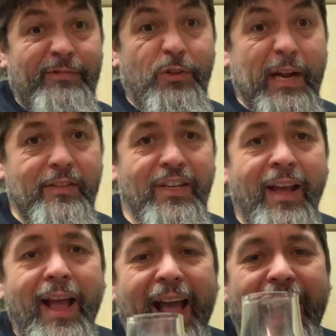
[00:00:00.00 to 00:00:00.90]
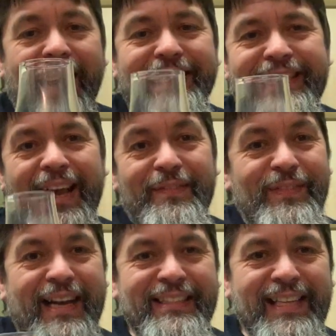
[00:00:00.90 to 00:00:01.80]
trains and
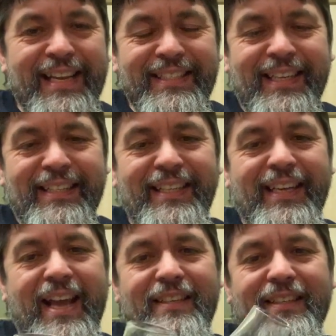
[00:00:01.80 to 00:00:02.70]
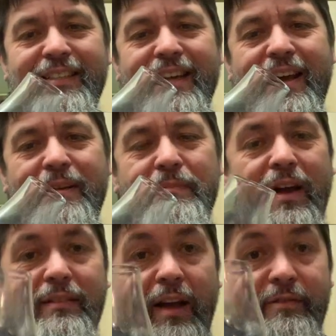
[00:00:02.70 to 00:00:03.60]
um, and tastings again. And um,
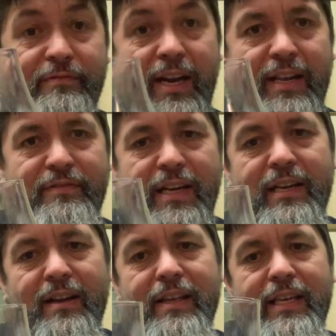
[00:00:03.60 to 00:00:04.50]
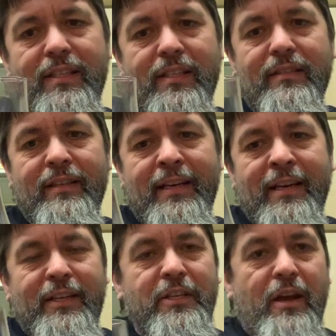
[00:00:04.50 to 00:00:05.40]
I, I really, really like these. And
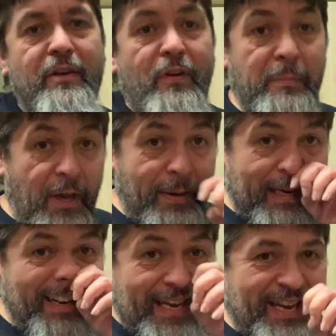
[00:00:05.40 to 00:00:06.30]
you know, if I'm going,